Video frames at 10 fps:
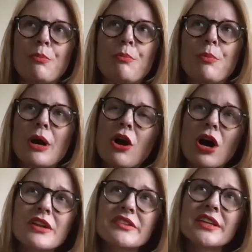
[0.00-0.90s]
But
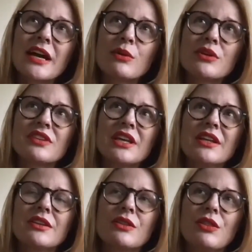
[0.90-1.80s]
honestly, I would say
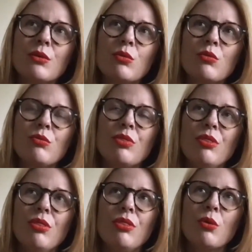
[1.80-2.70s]
that
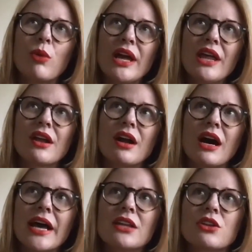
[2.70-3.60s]
the way that
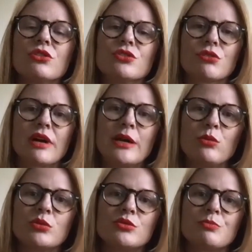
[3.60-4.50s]
I learned to
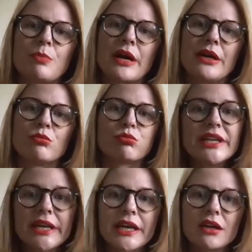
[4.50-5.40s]
write was by
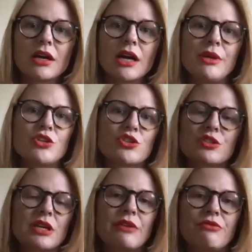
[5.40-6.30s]
reading. I mean, just,
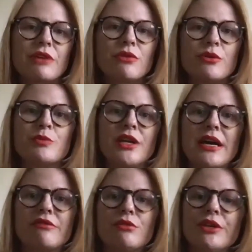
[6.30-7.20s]
I've always been an
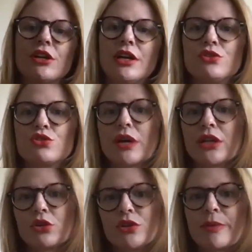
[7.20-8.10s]
avid reader. And so I
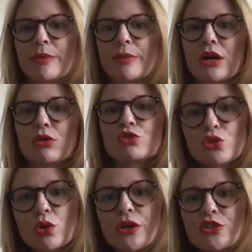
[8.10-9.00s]
learned about story
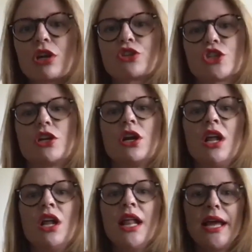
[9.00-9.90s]
structure
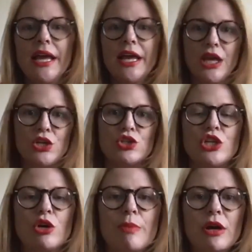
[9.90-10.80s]
and, you know,
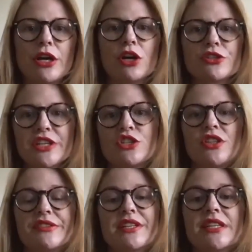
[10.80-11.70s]
about characterization, things
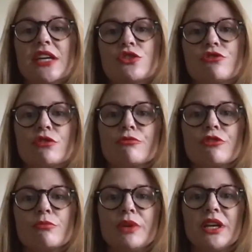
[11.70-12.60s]
like that, just
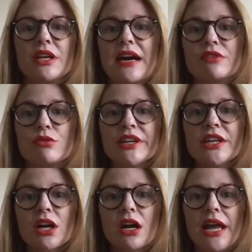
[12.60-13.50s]
from being an avid reader.